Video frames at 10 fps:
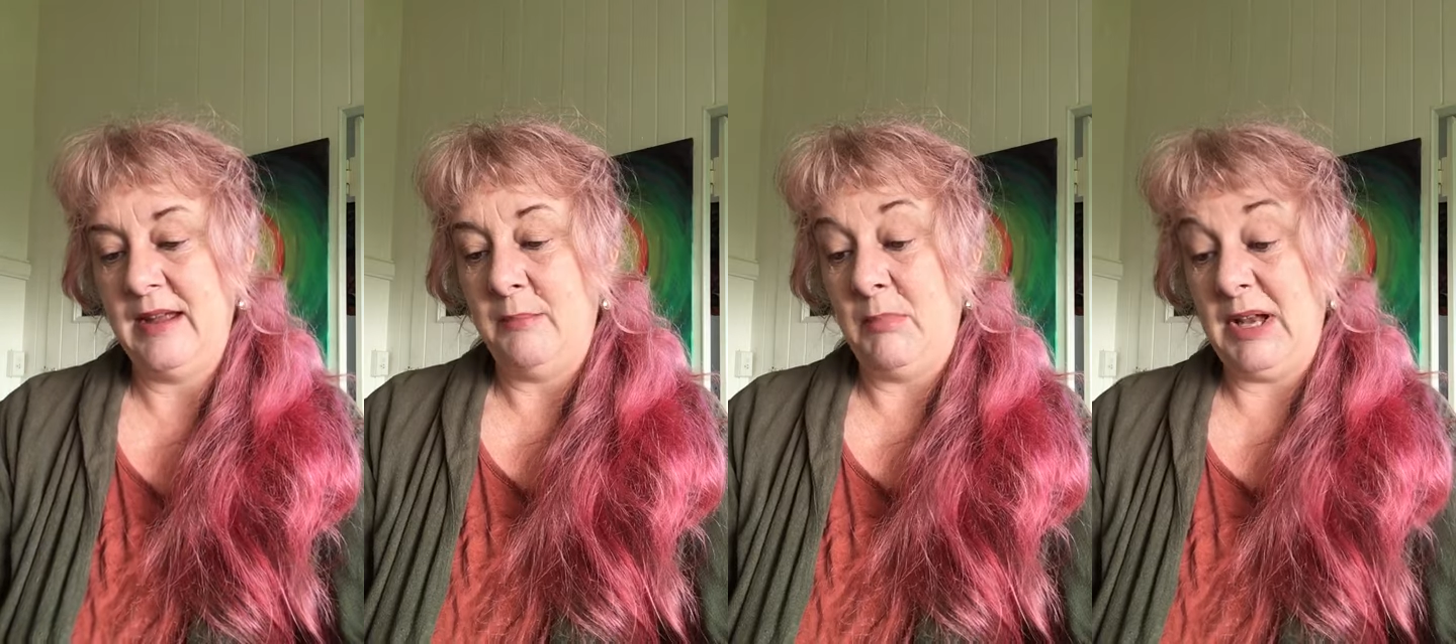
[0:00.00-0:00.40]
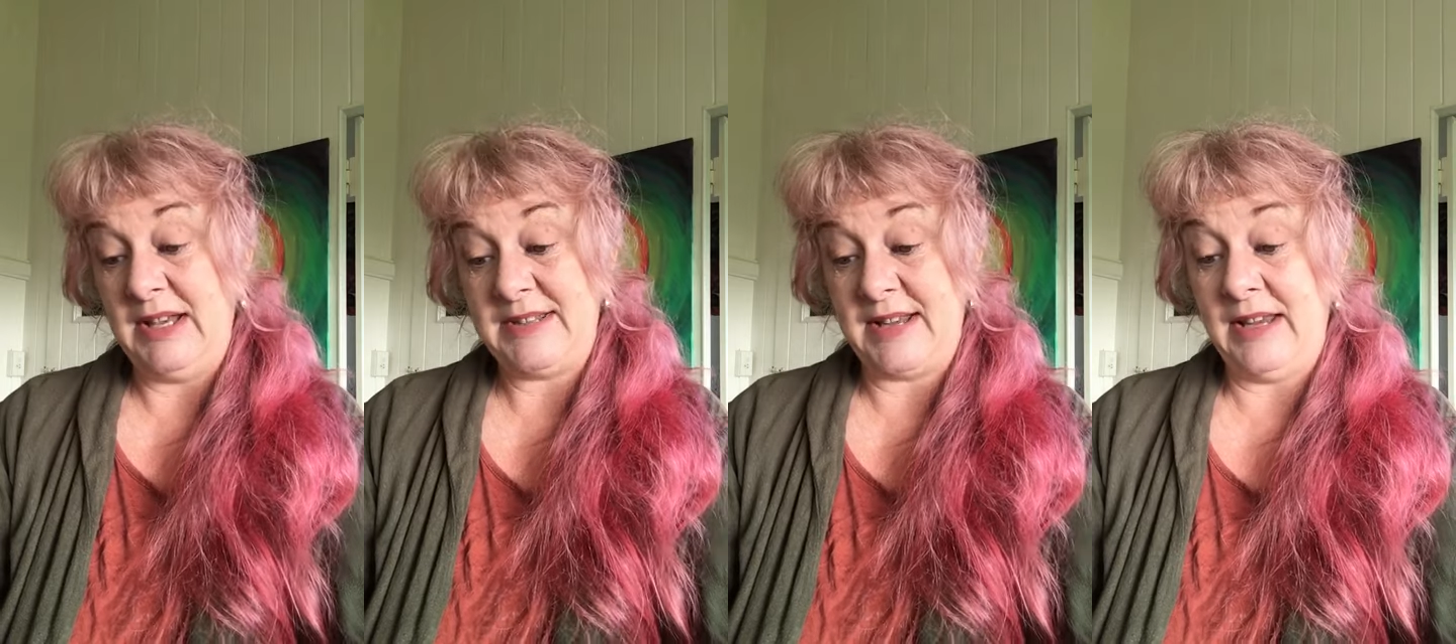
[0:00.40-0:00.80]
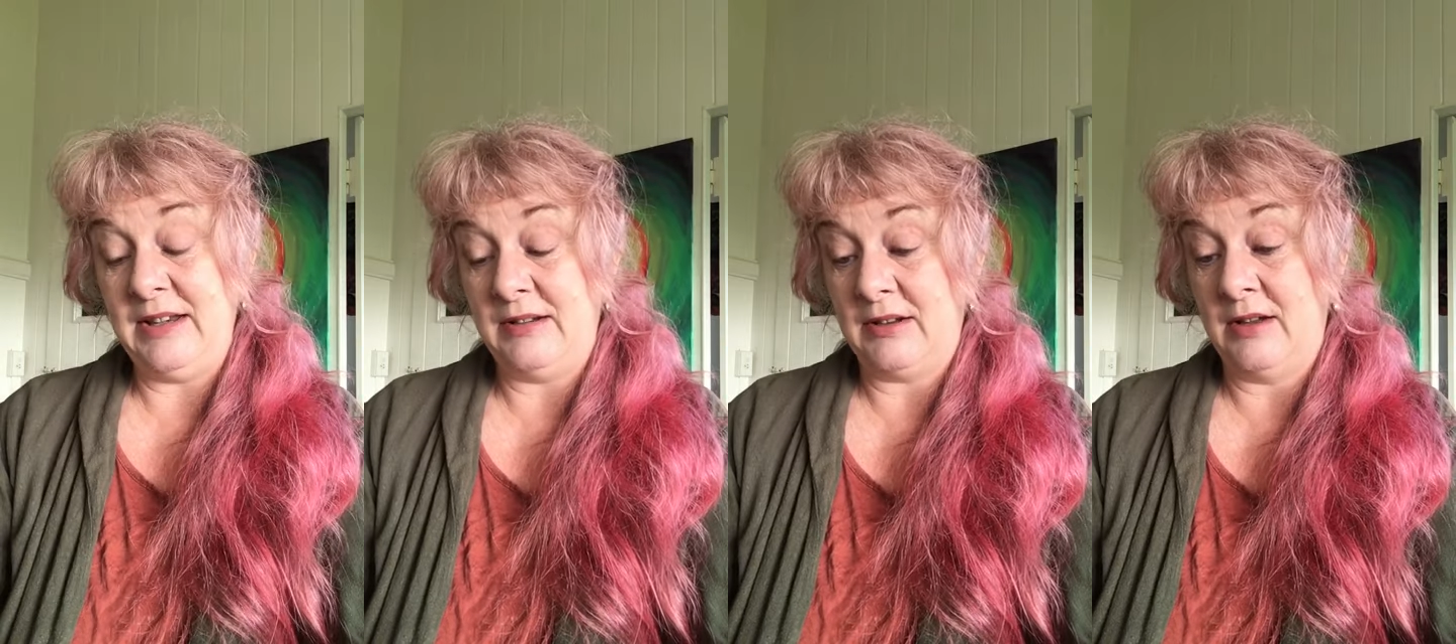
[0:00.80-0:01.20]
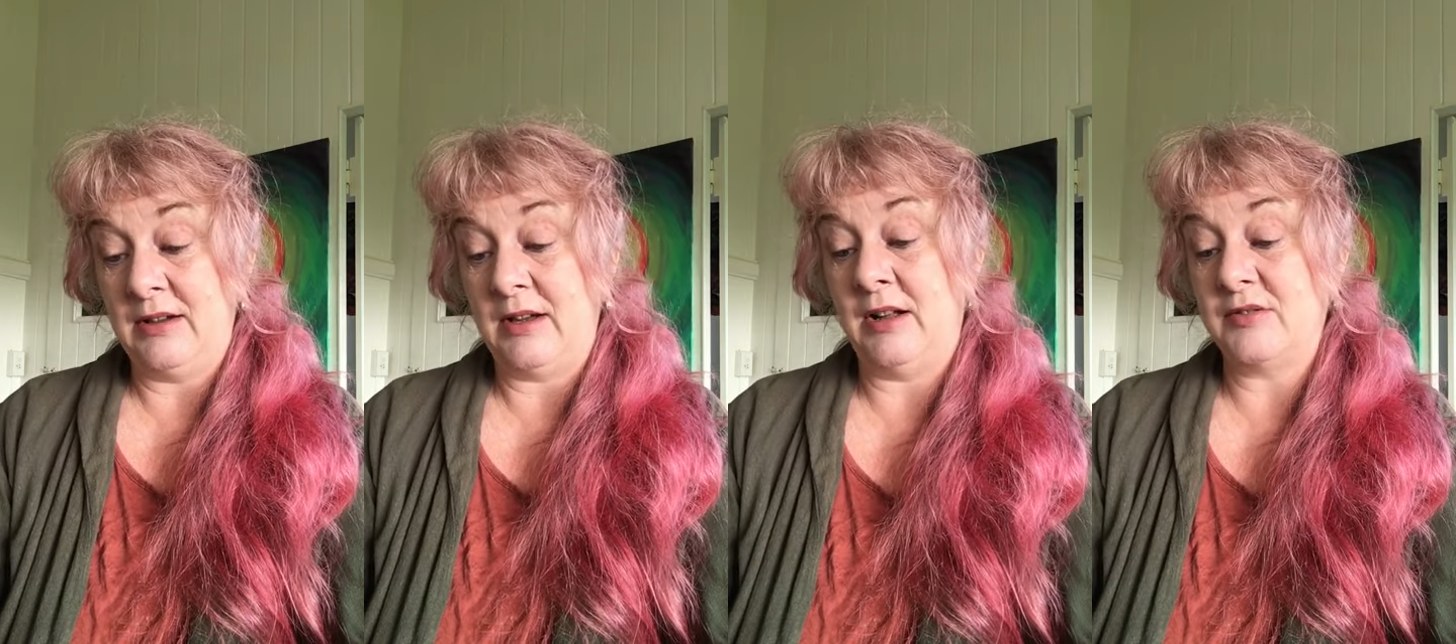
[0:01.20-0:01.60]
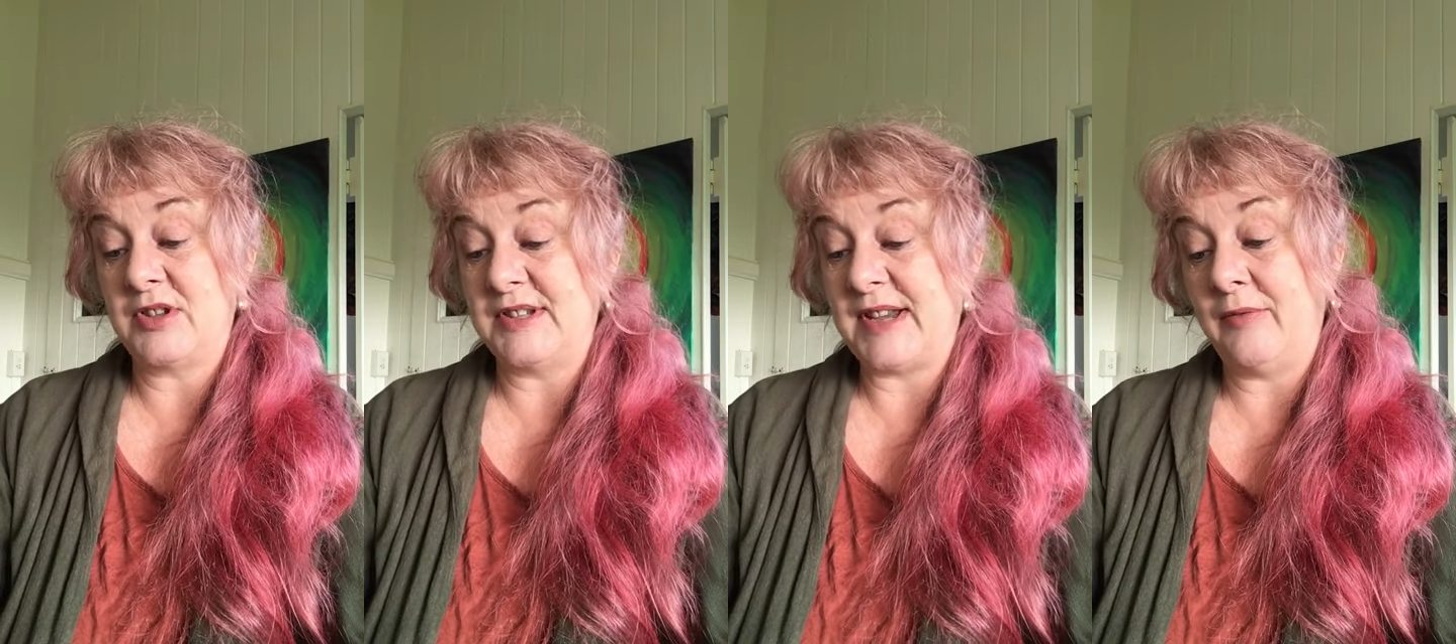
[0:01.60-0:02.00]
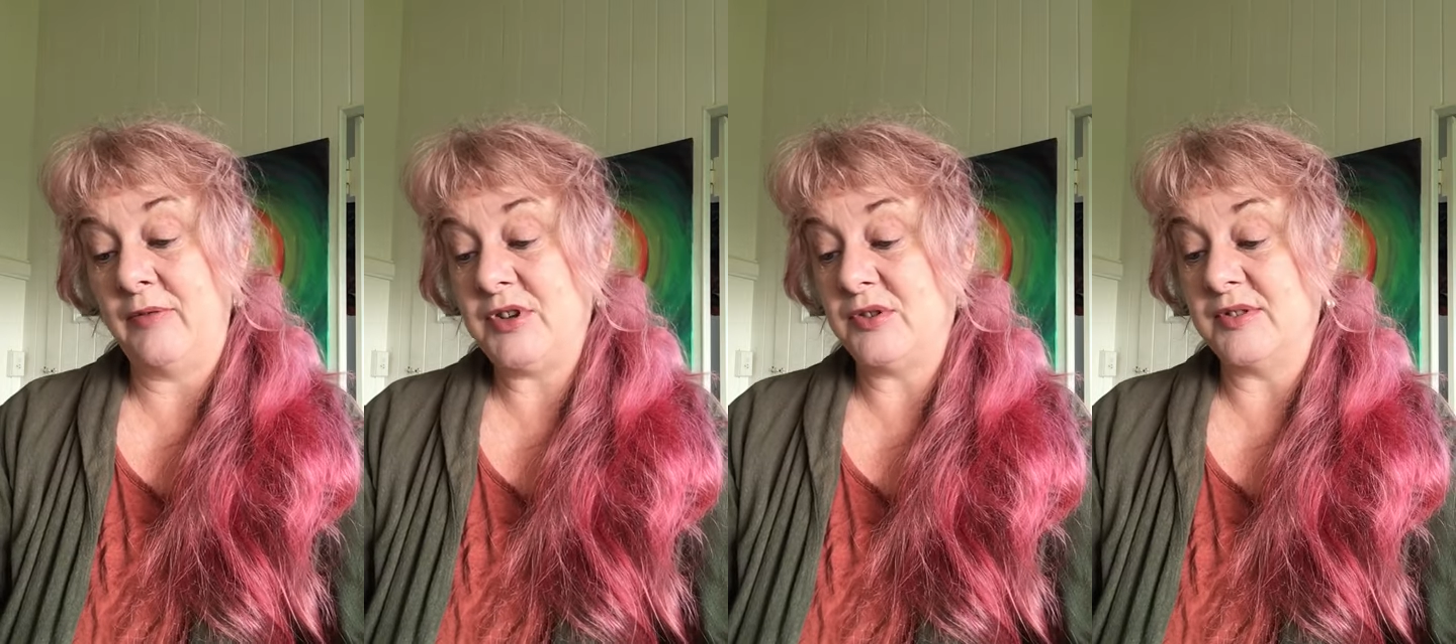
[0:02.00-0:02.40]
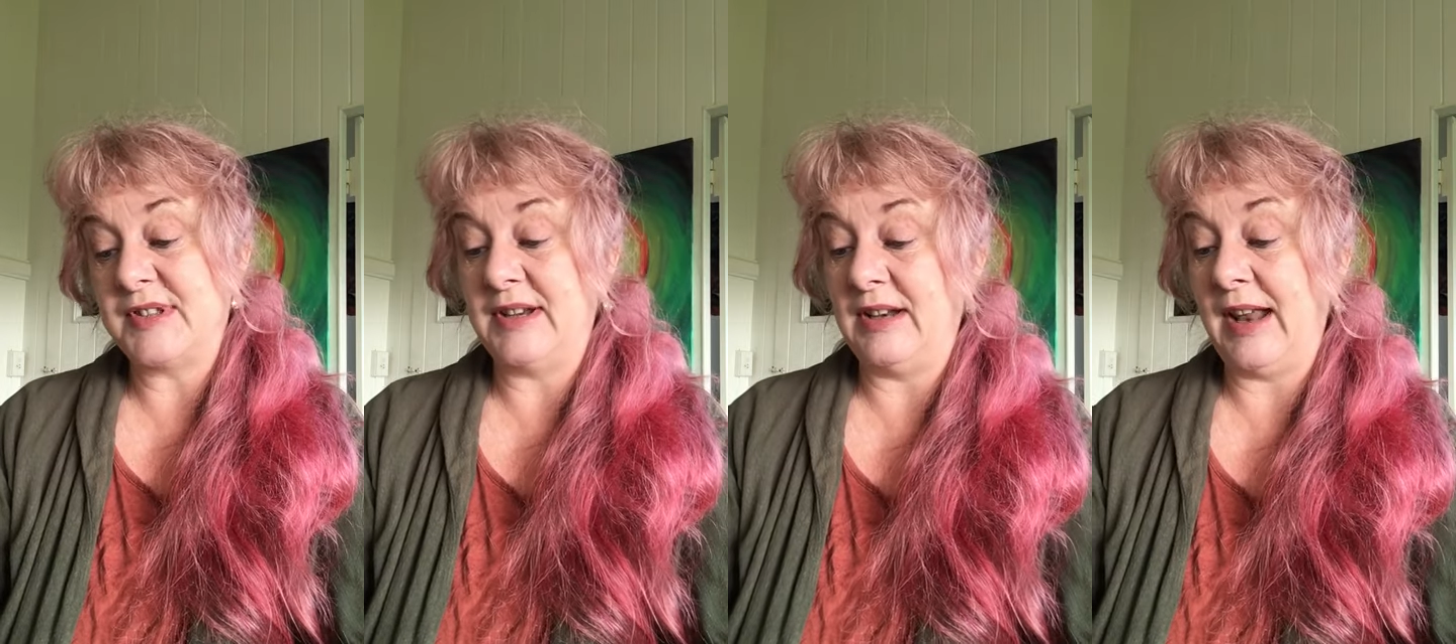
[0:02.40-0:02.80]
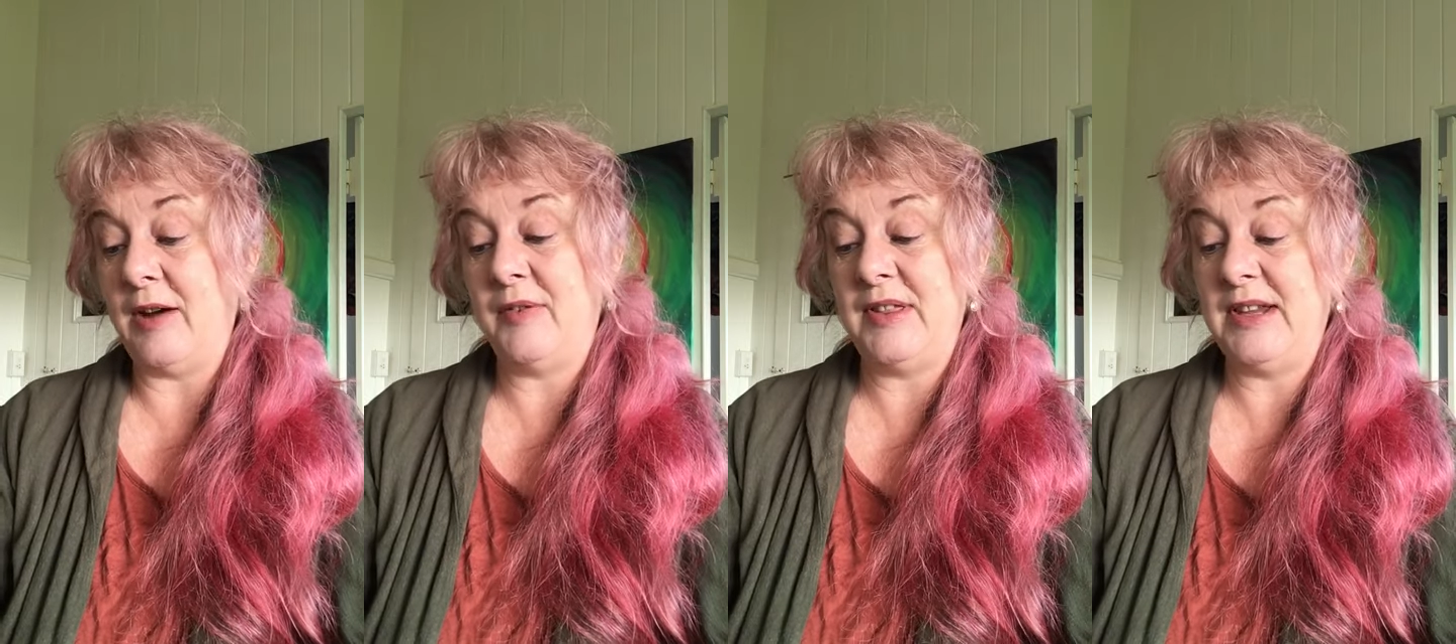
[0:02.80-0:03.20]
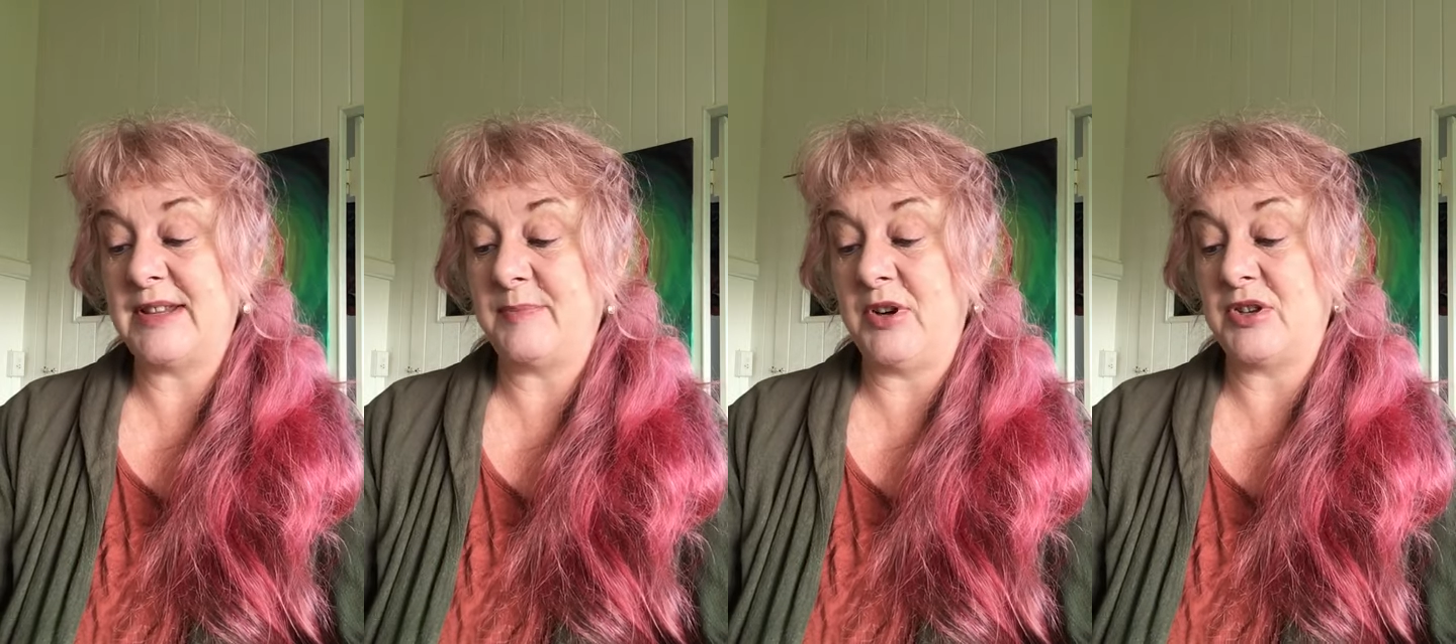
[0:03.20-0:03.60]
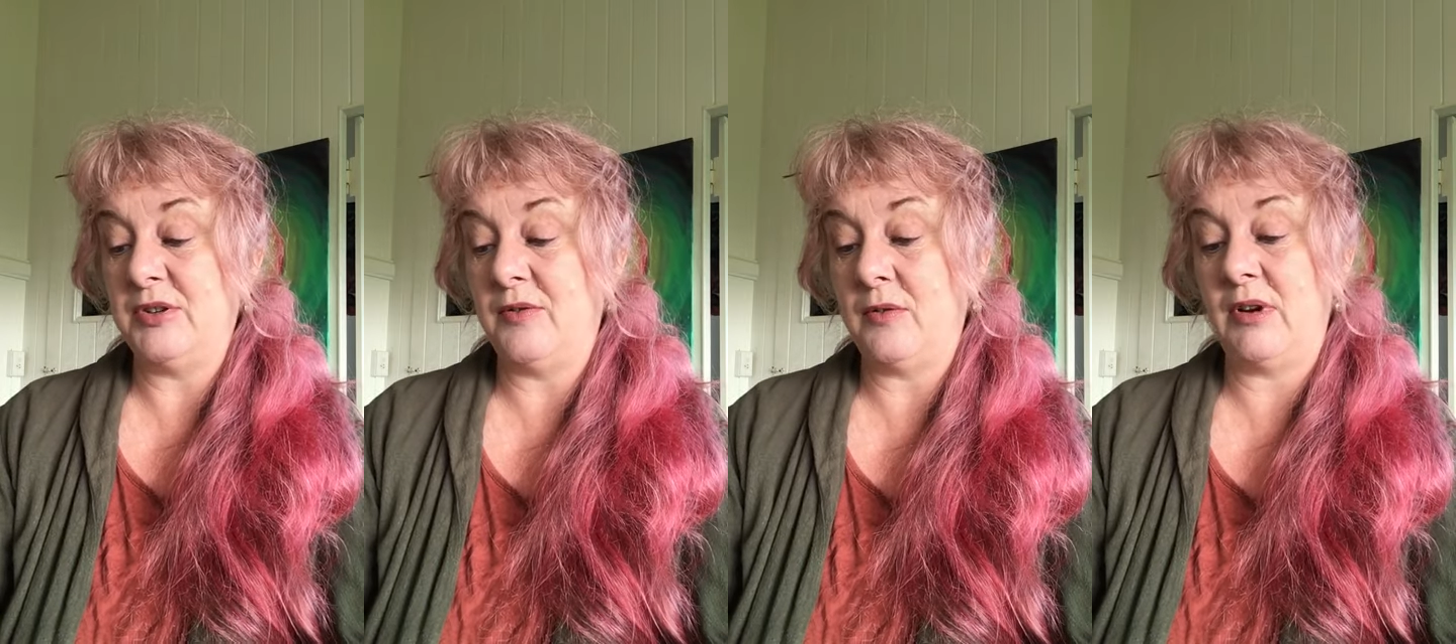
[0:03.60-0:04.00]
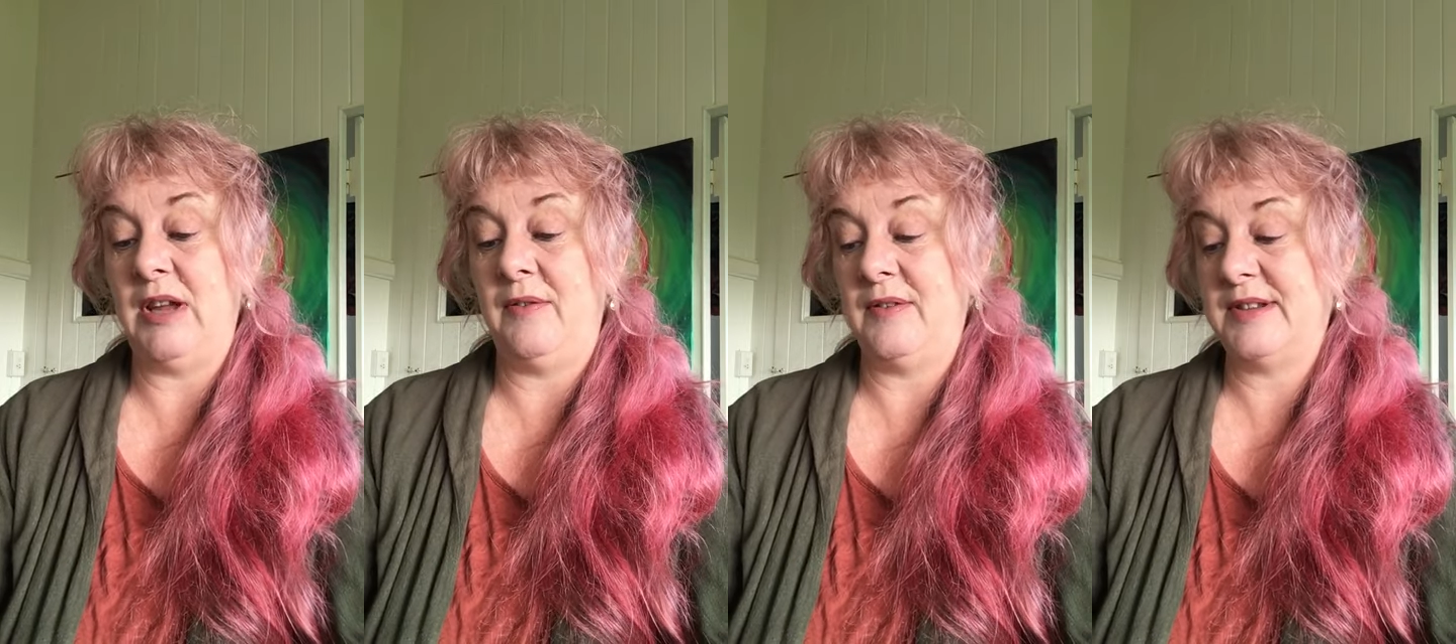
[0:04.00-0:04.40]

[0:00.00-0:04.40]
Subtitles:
Many sane cultures have rituals that allow for the expression of grief,